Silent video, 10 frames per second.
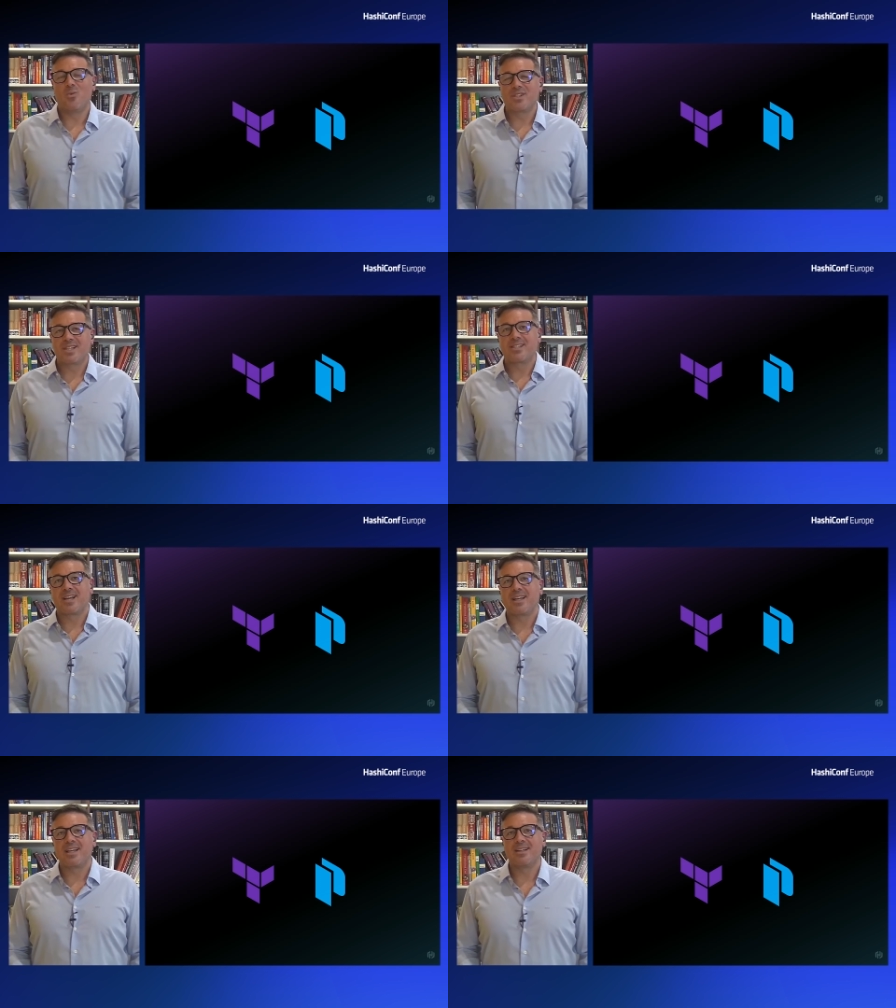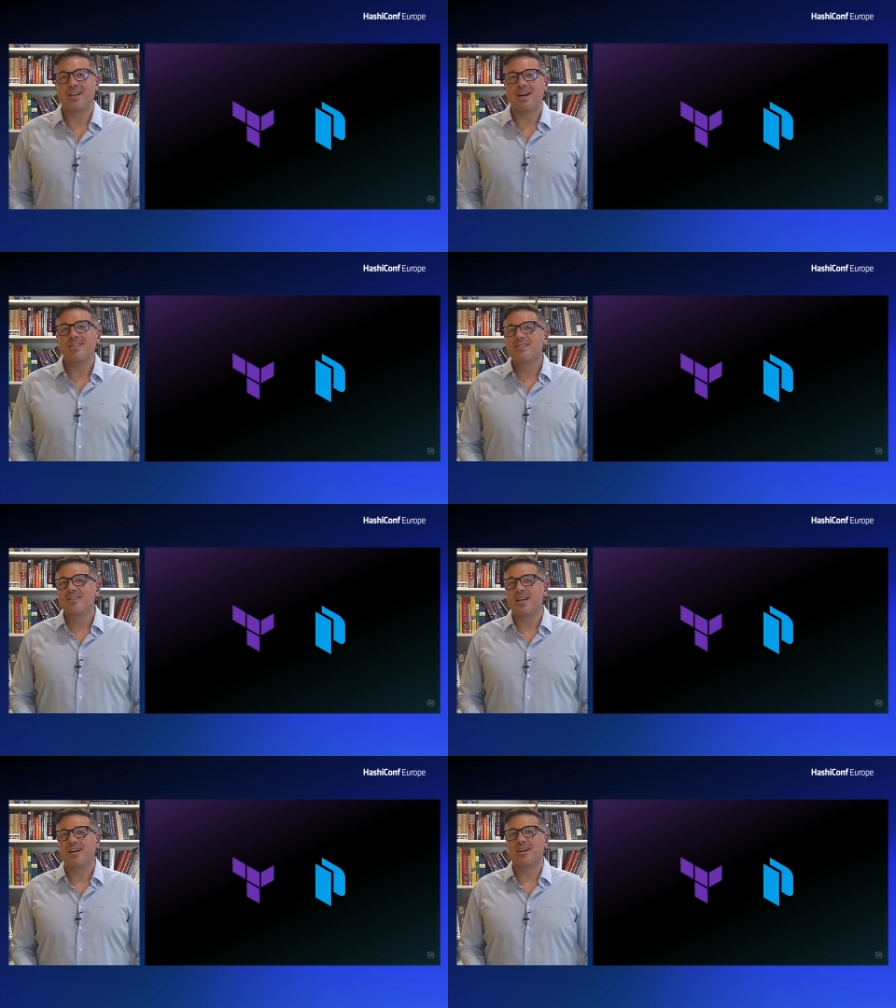what's exciting us
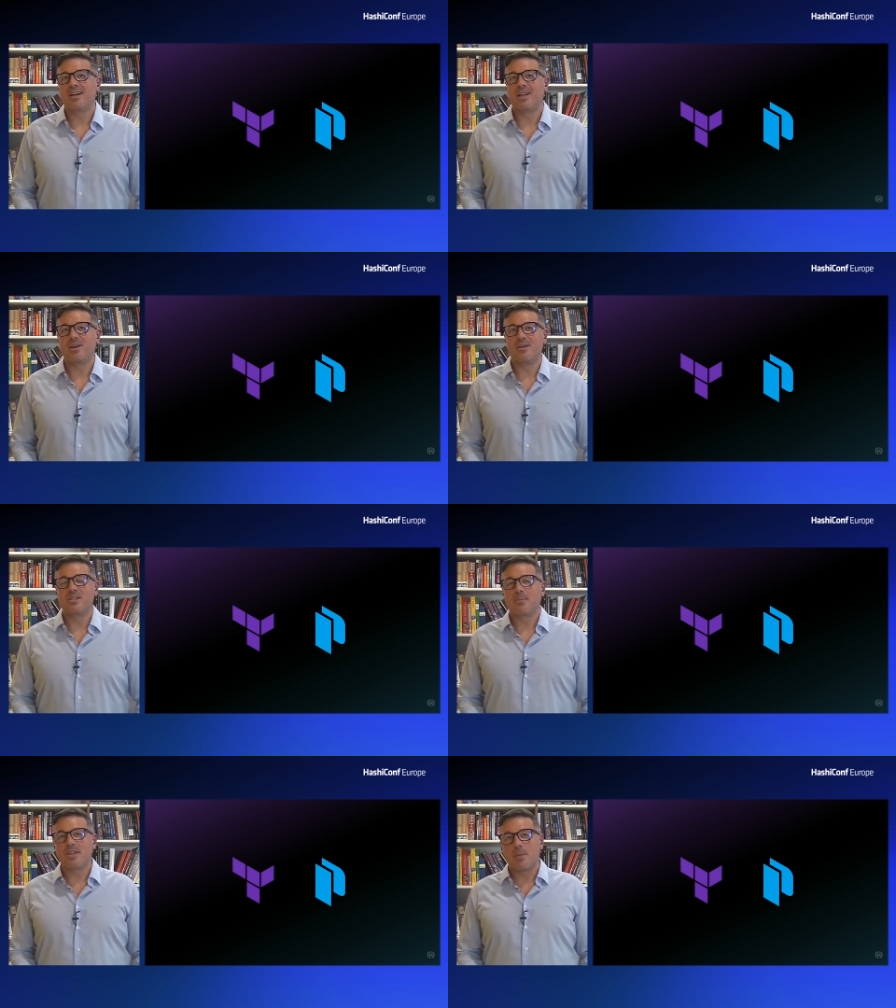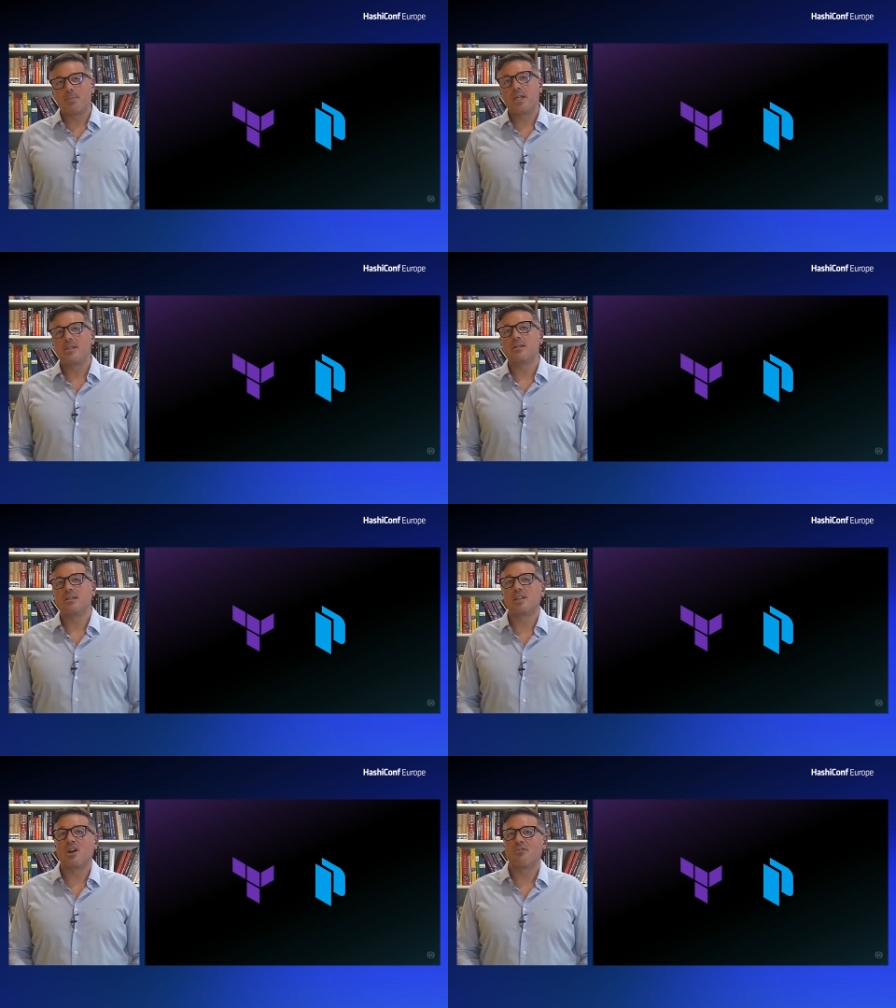uh, and some of the updates
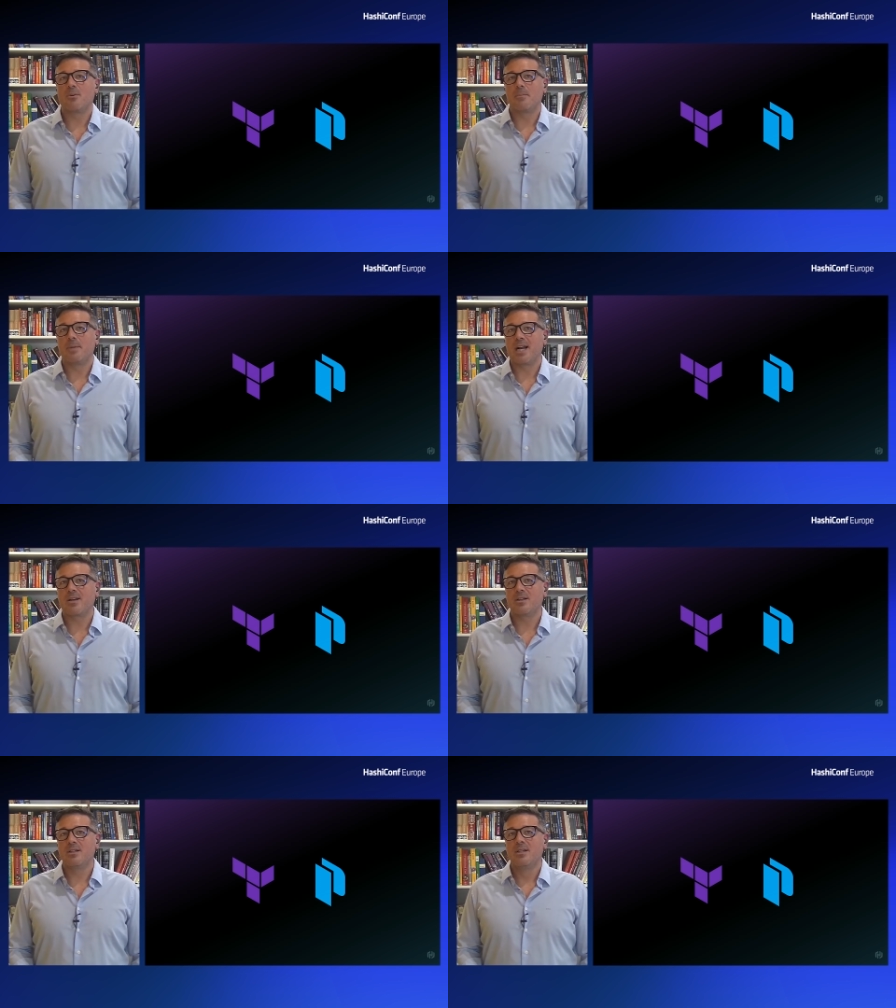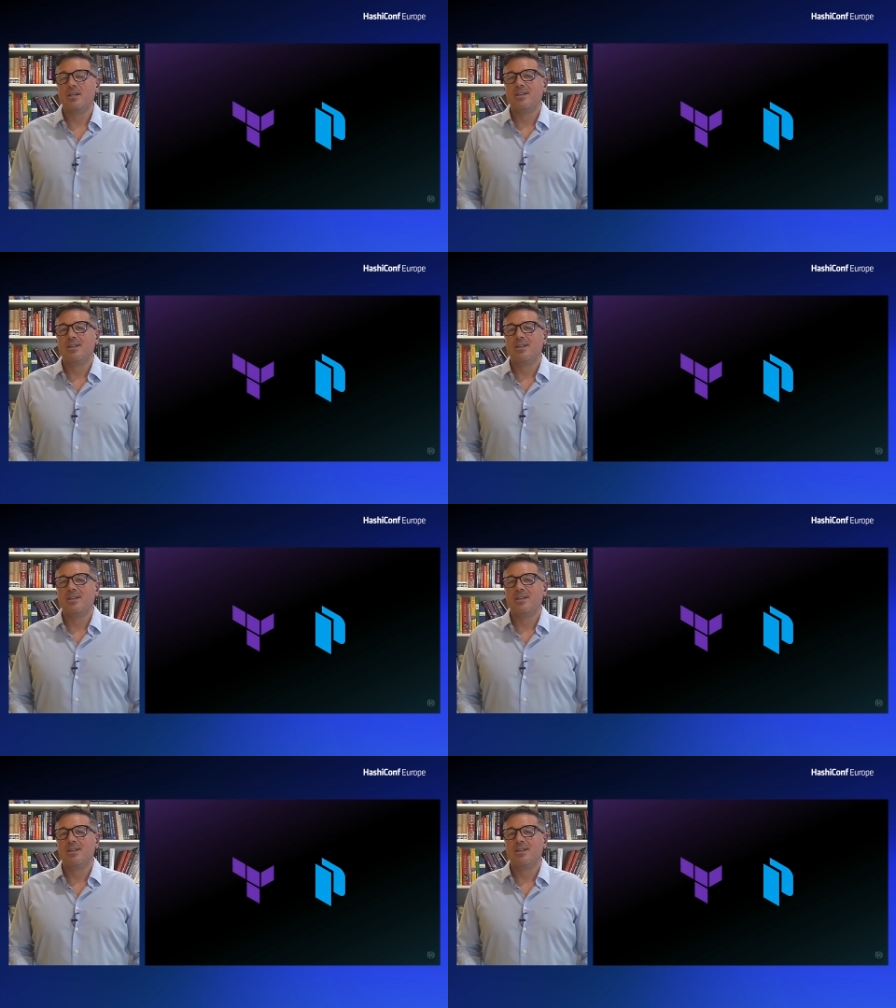on Terraform and Packer.